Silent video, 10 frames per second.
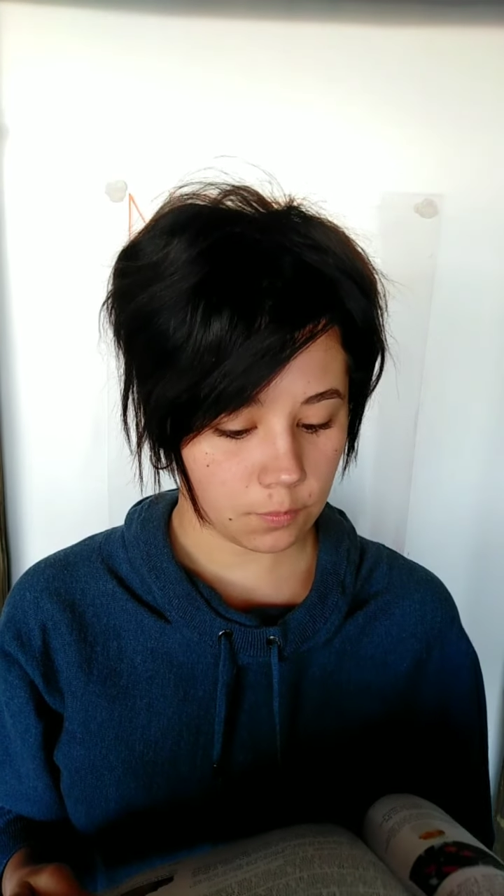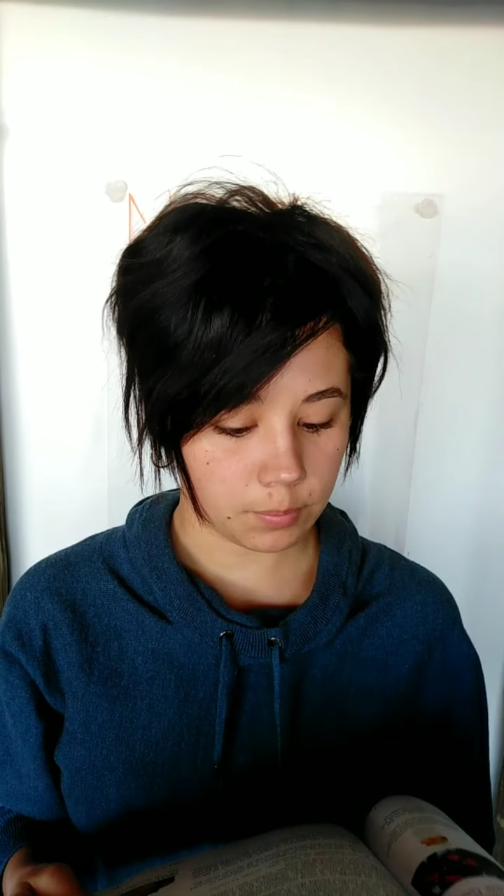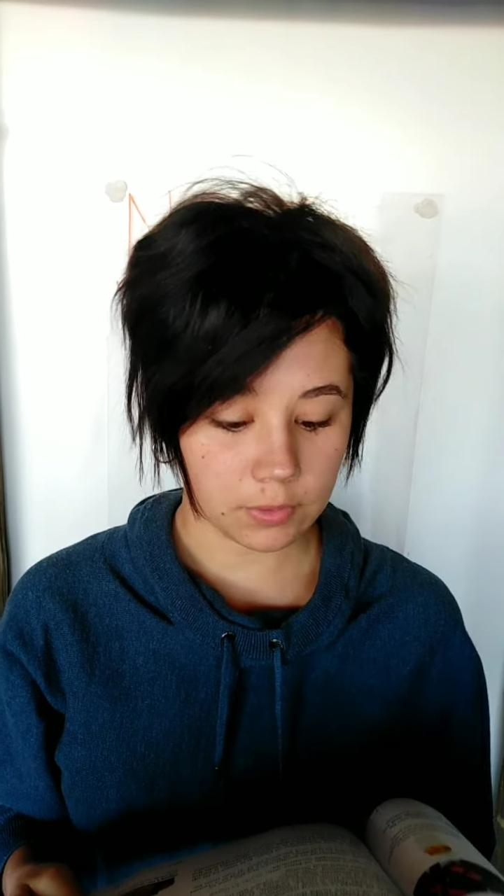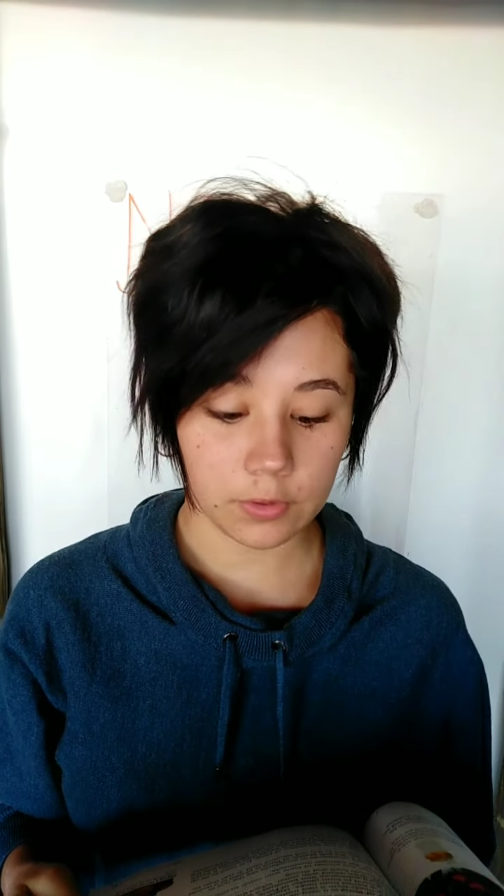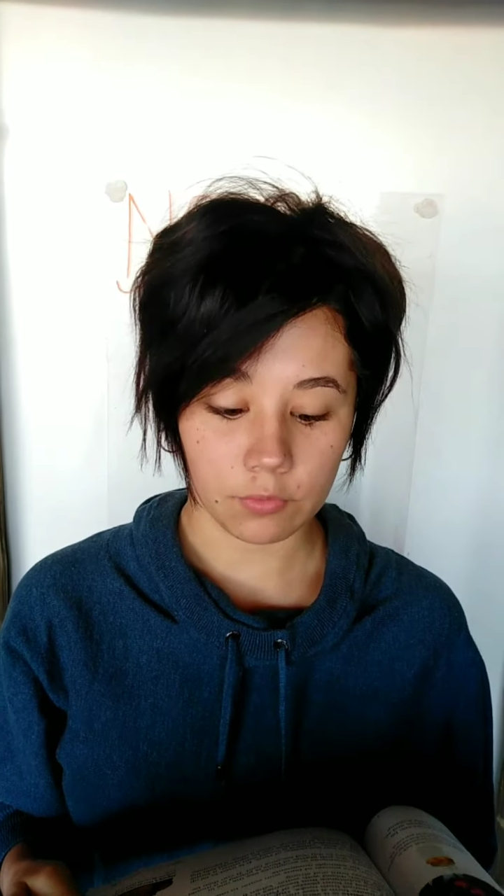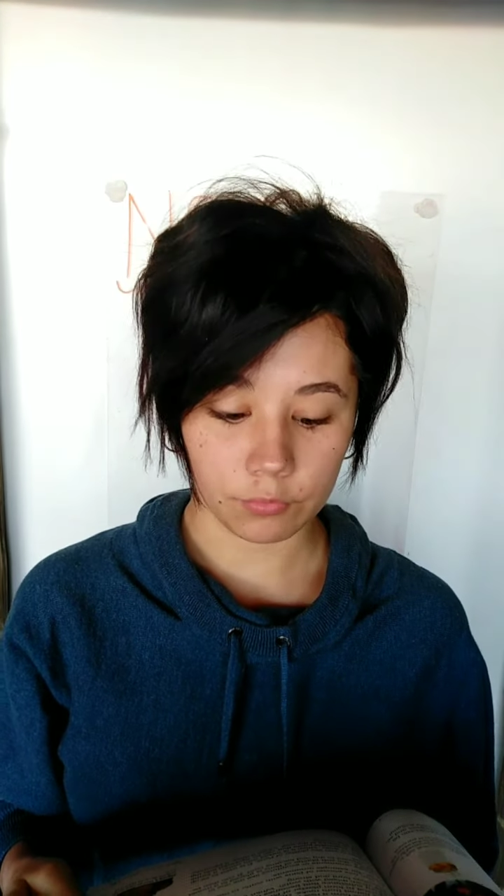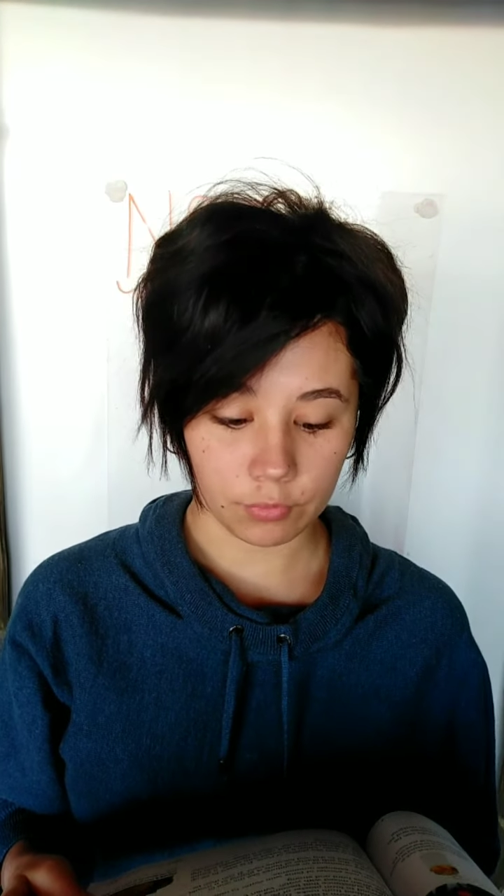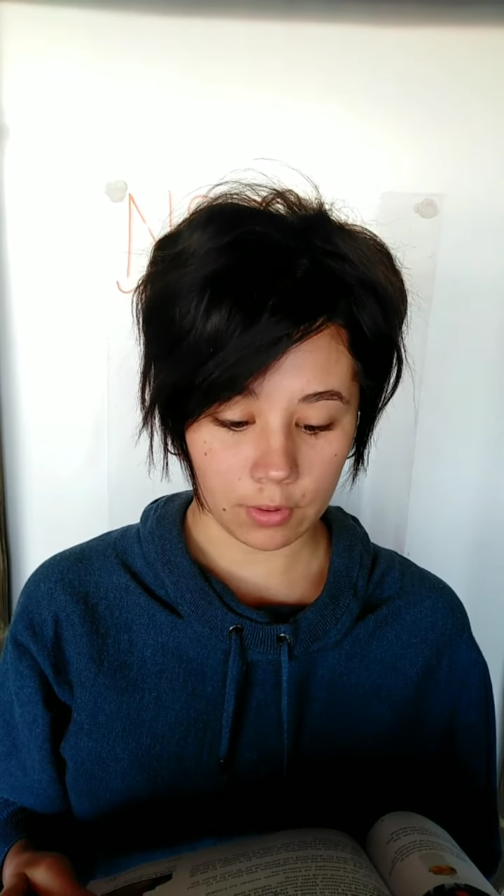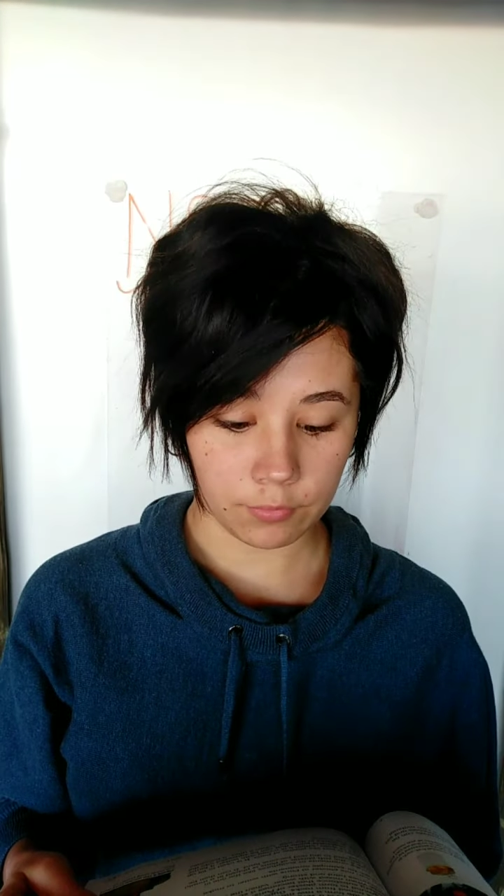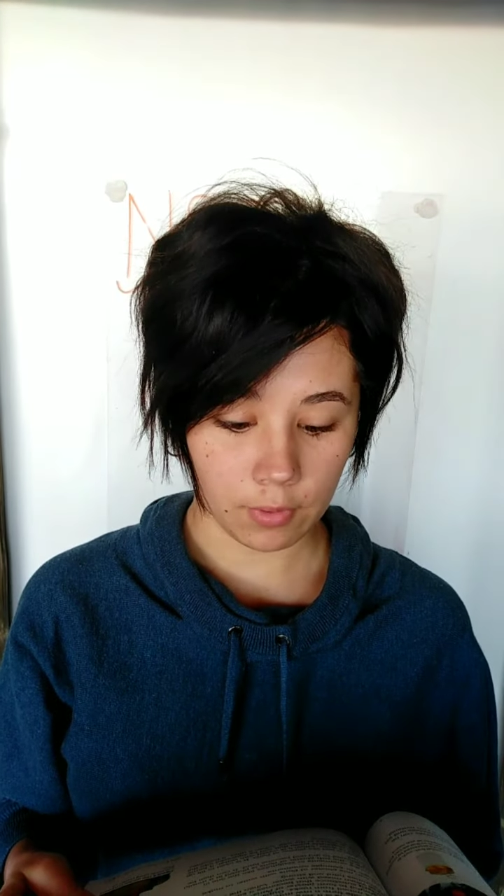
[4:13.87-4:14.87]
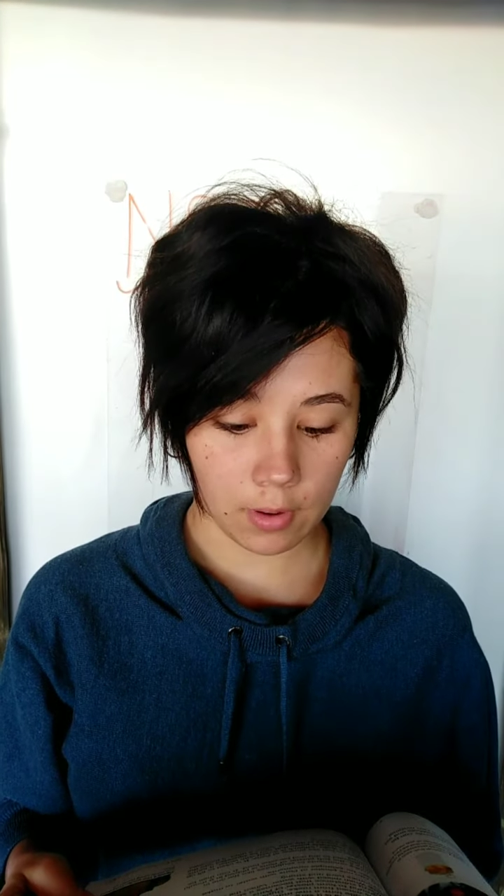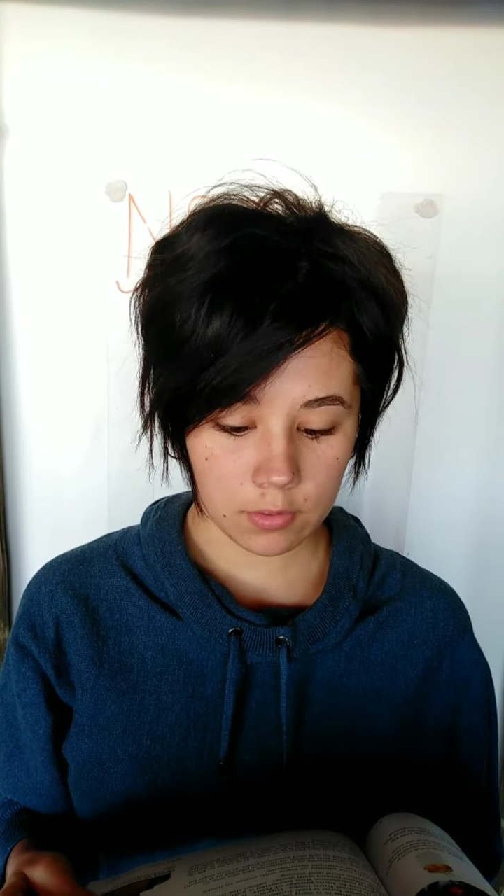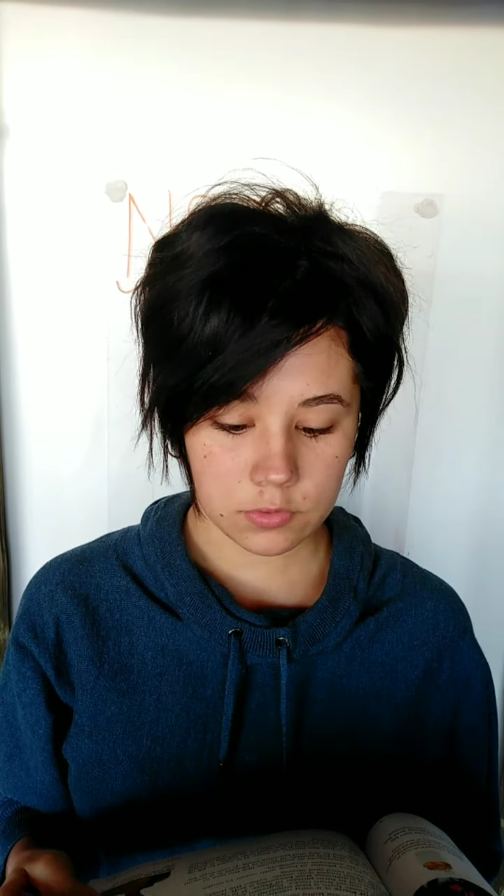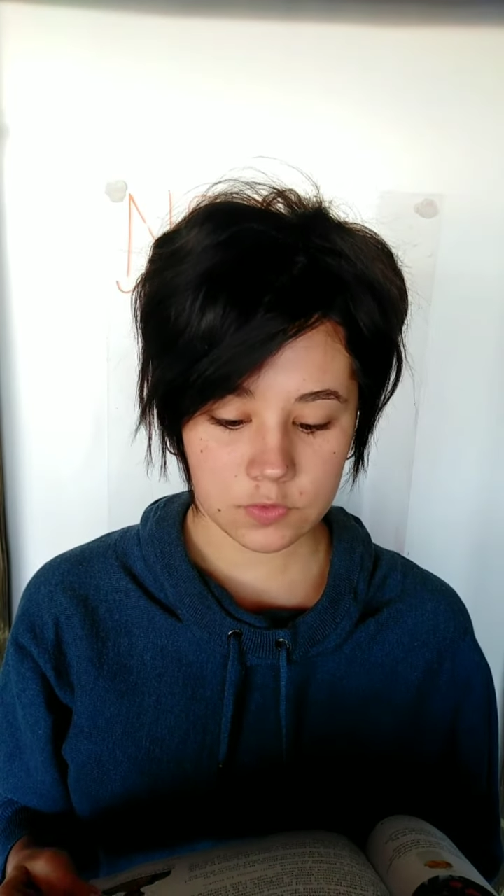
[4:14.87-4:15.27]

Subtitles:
building roads,